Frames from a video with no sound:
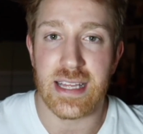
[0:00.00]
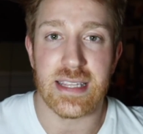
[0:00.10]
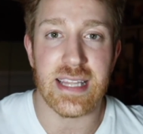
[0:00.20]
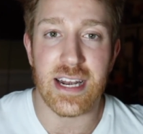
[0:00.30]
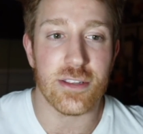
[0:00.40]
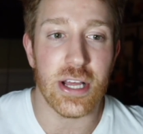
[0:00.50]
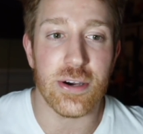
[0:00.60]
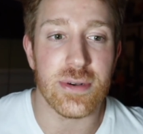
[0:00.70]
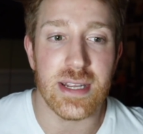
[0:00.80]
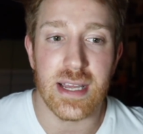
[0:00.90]
let
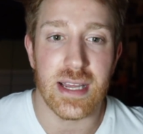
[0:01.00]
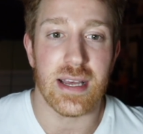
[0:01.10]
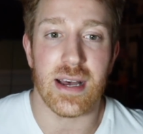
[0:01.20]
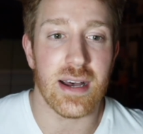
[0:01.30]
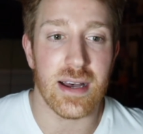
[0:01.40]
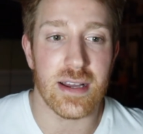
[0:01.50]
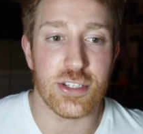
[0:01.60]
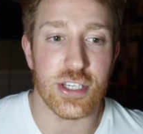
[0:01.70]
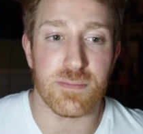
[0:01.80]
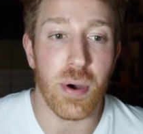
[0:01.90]
alone uh,
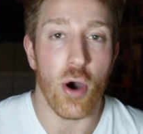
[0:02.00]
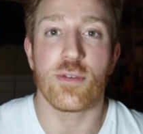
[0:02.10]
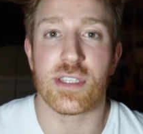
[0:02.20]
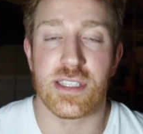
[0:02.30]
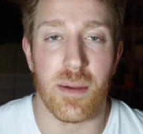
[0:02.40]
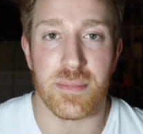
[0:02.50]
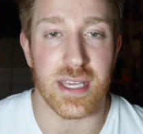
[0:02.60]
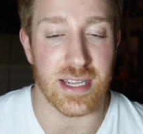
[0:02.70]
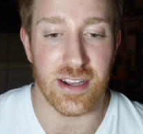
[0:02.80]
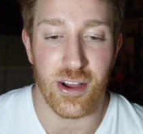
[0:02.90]
just post
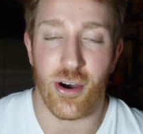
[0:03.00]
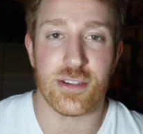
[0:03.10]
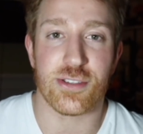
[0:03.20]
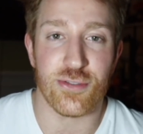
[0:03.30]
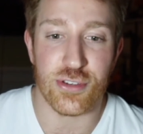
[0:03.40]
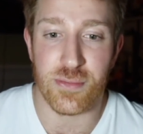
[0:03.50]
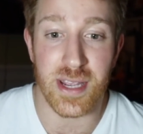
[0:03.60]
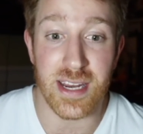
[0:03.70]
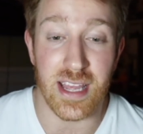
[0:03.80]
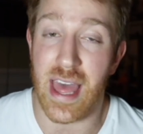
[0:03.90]
something on social media.